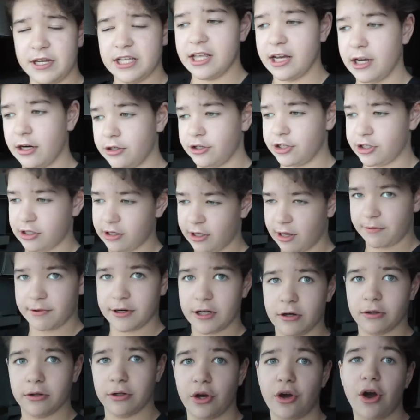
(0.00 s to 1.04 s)
be there, just let me
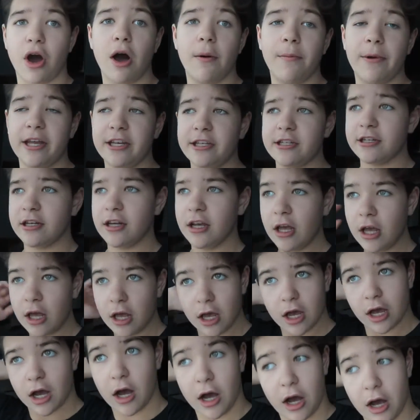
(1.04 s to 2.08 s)
know in the comments.
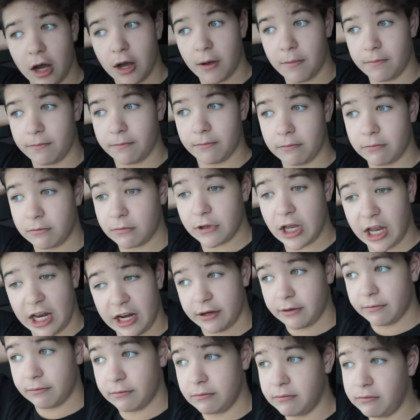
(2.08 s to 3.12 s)

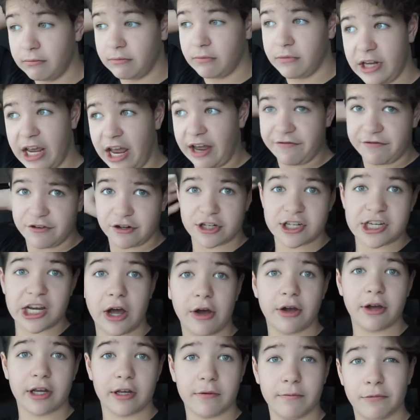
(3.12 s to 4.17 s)
And yeah, if you're
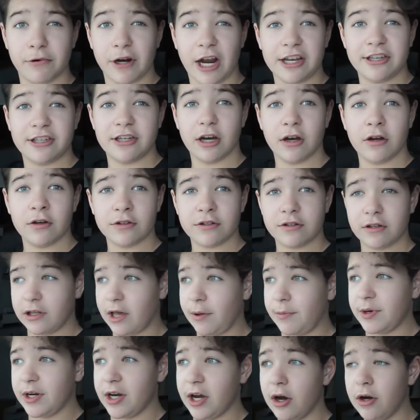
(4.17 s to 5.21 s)
selling bread toes,
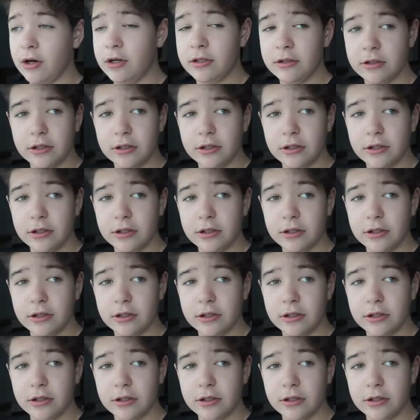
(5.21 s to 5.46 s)
let me know.